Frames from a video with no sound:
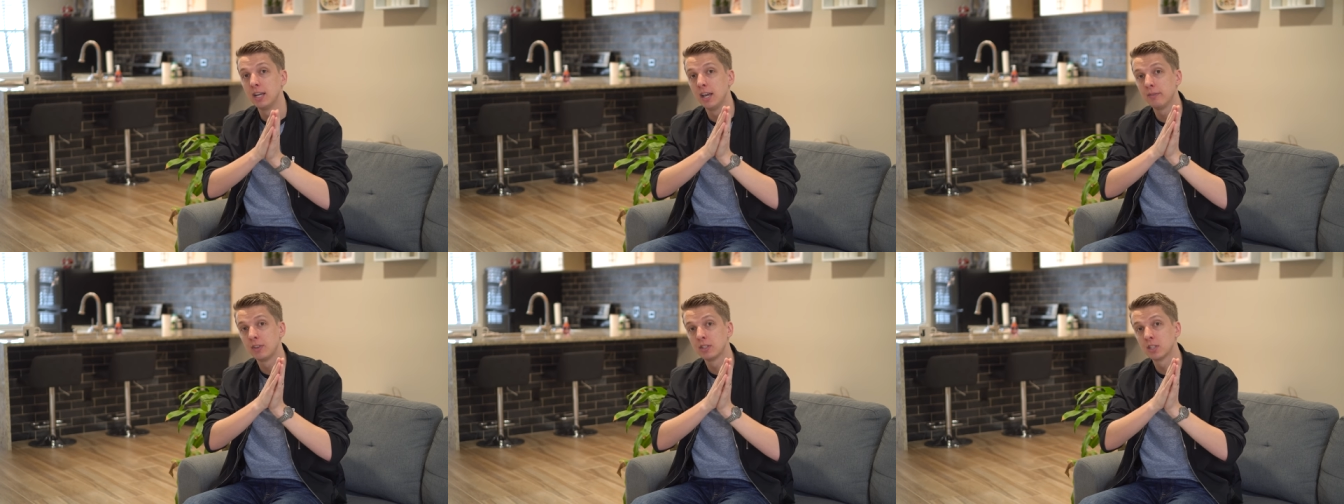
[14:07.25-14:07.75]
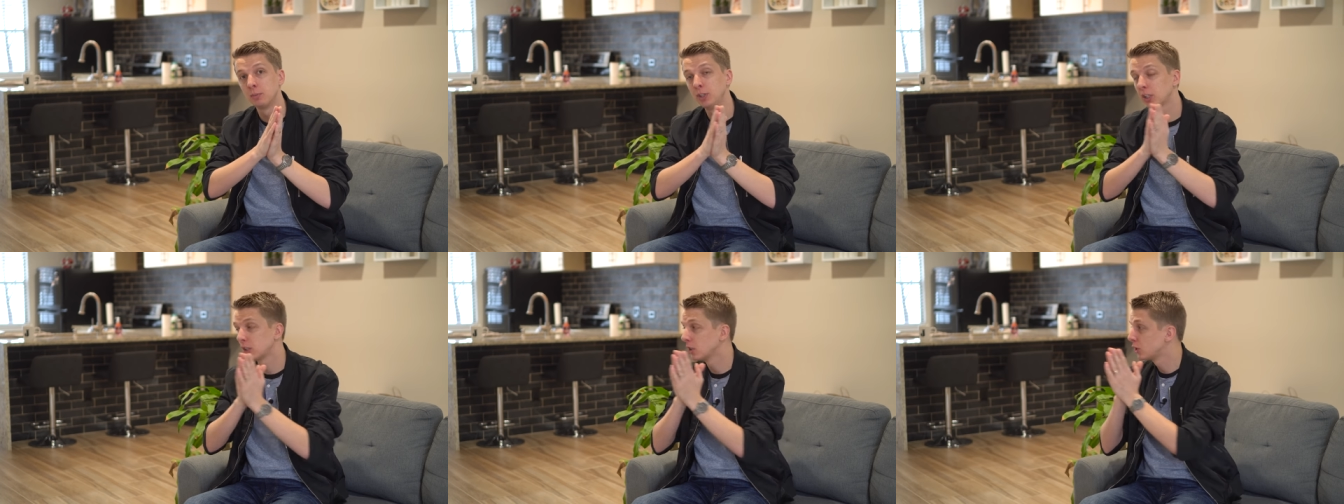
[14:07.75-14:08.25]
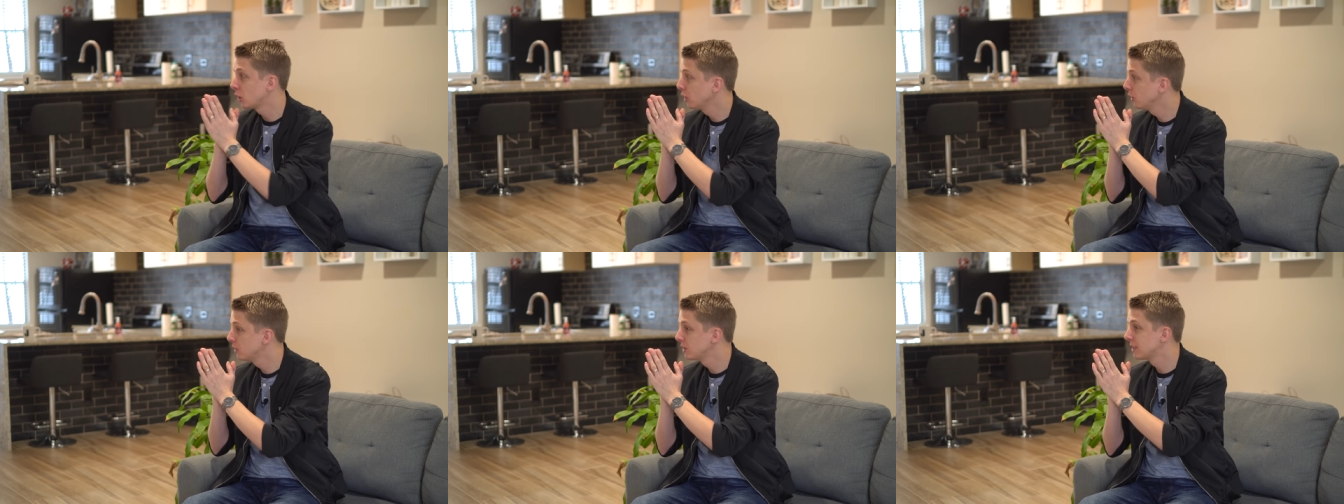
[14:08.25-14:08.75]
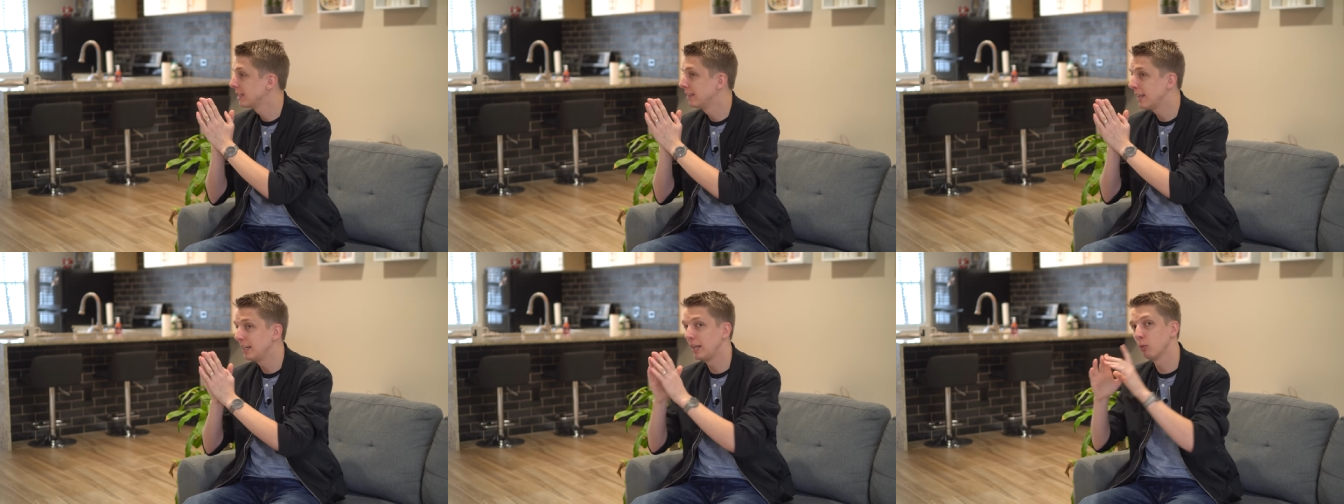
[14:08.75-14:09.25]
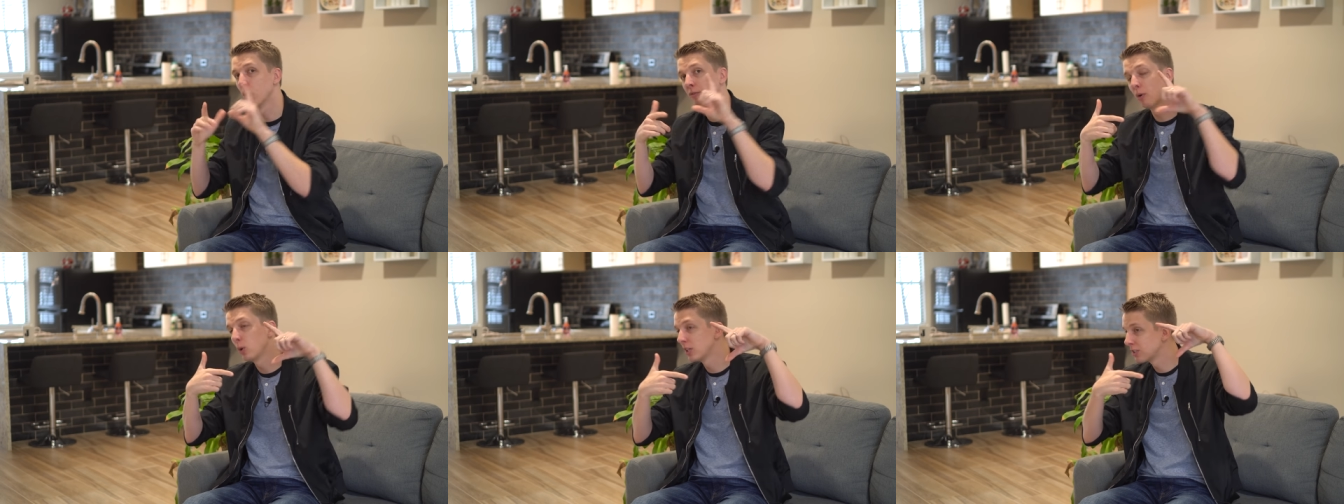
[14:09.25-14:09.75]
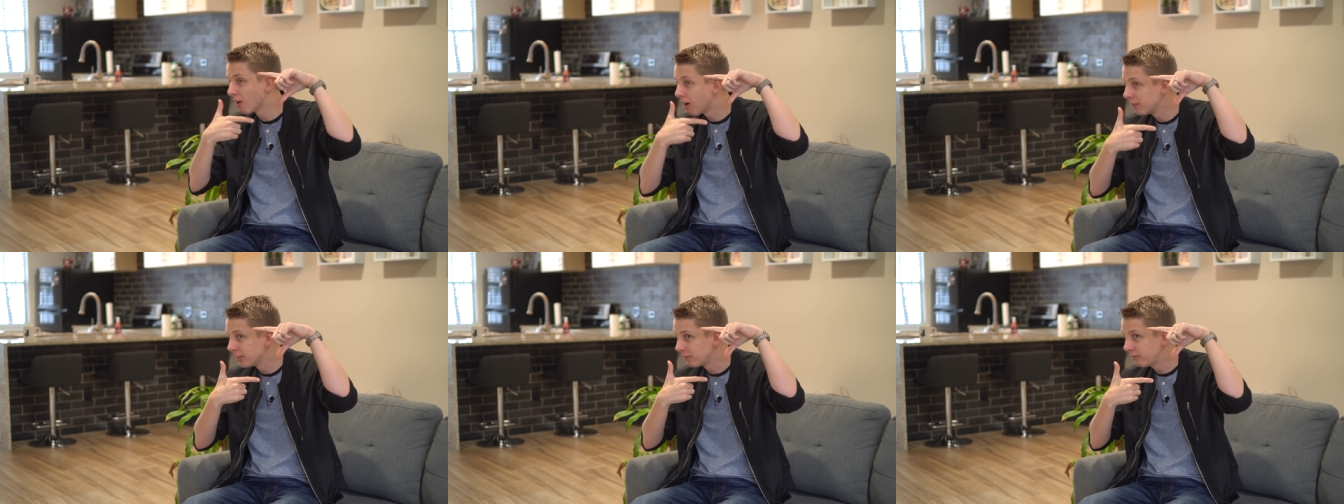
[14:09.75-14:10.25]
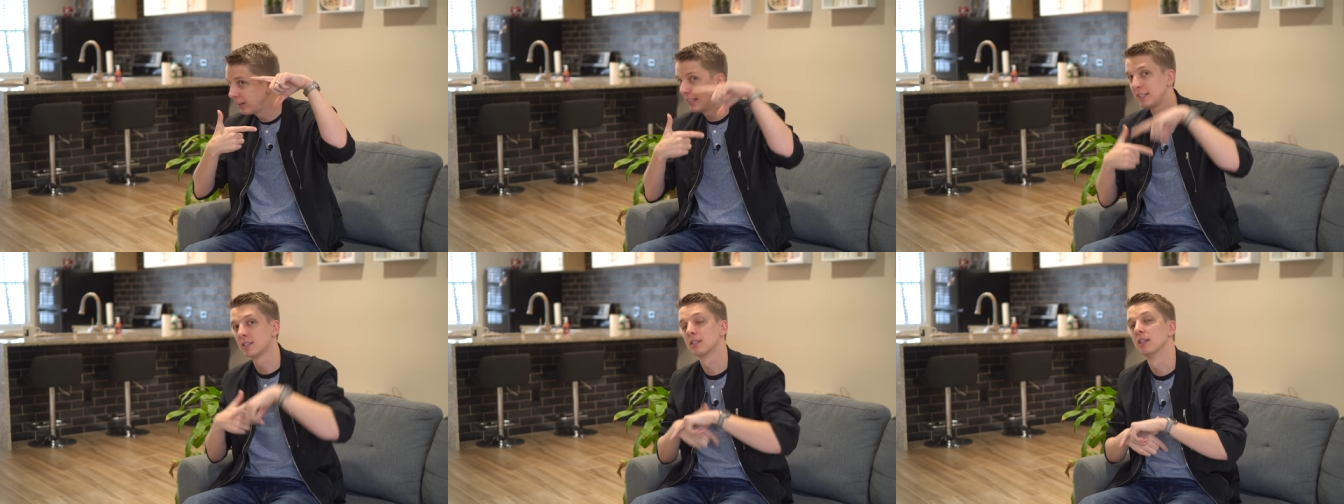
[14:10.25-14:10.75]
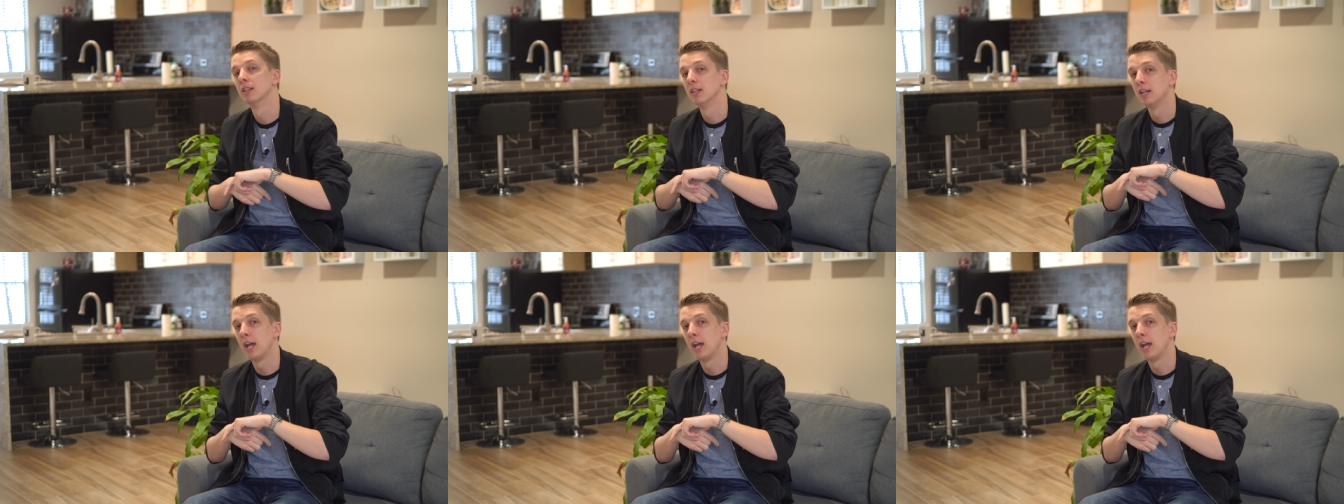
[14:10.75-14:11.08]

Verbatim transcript: If the subject turns, then it will focus on the face.